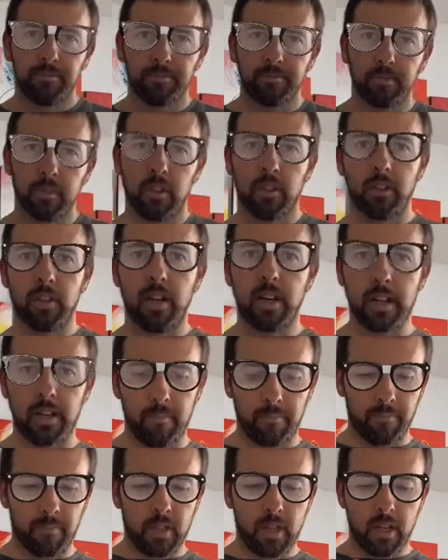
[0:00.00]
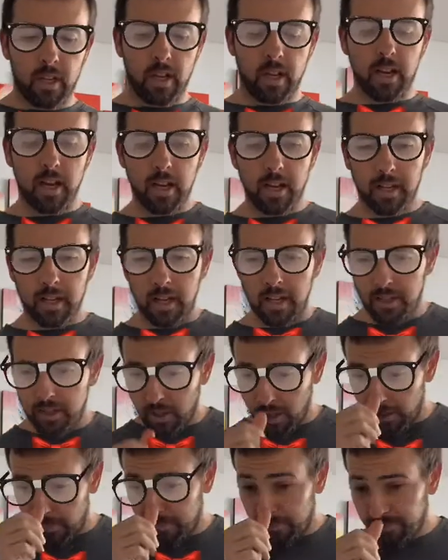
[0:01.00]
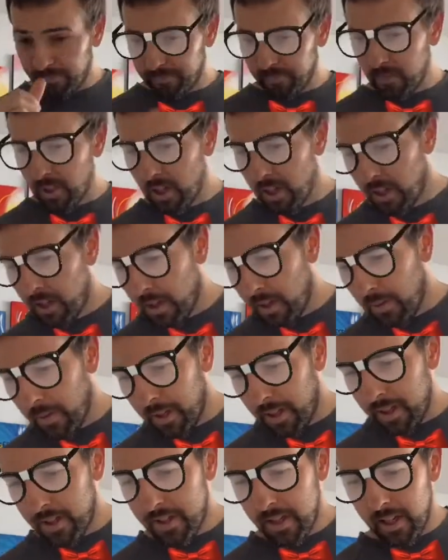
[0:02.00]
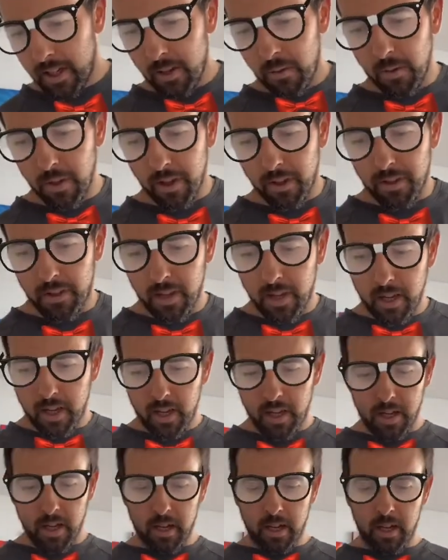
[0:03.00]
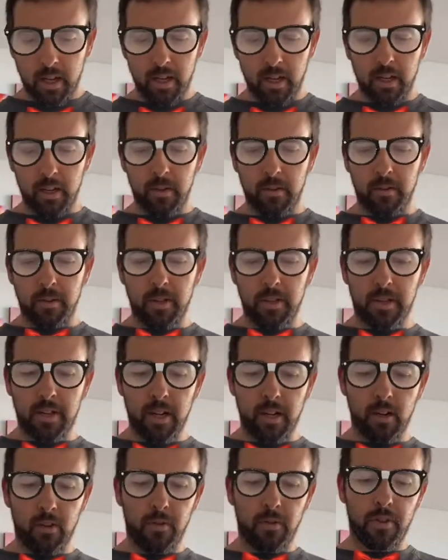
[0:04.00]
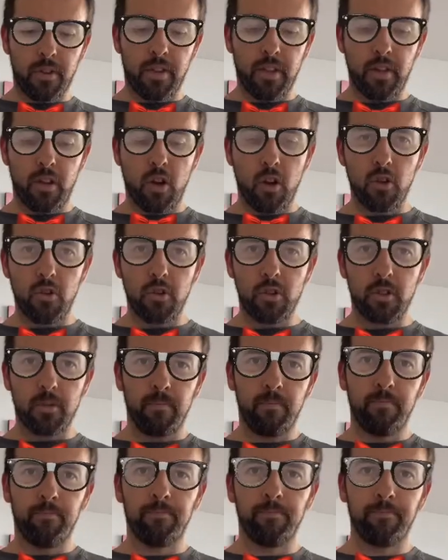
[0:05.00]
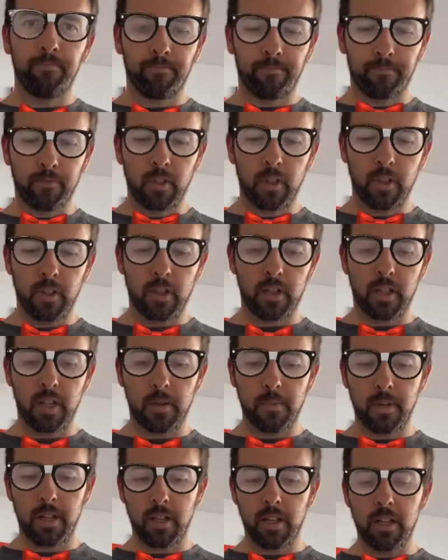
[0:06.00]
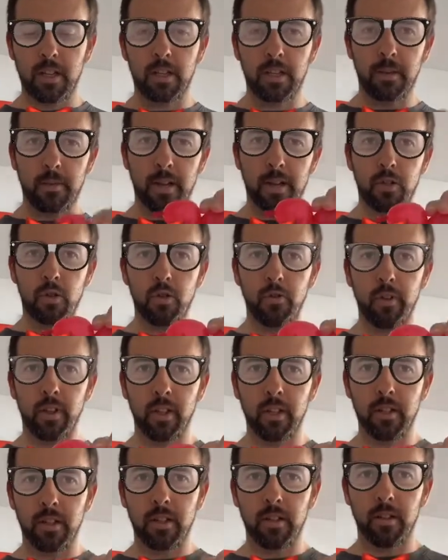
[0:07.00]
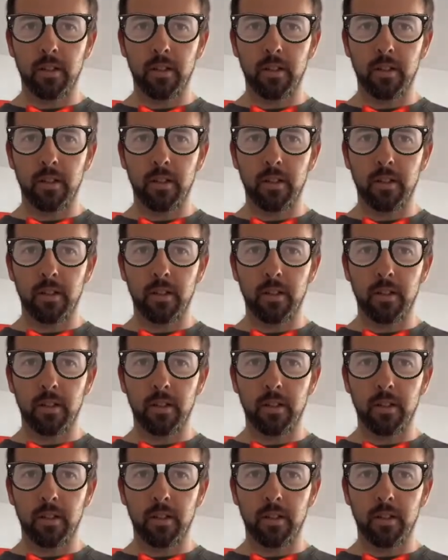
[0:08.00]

Alrighty. Okay, so we're going to start off with the nose. So it's going to be, this is about 2 fingers,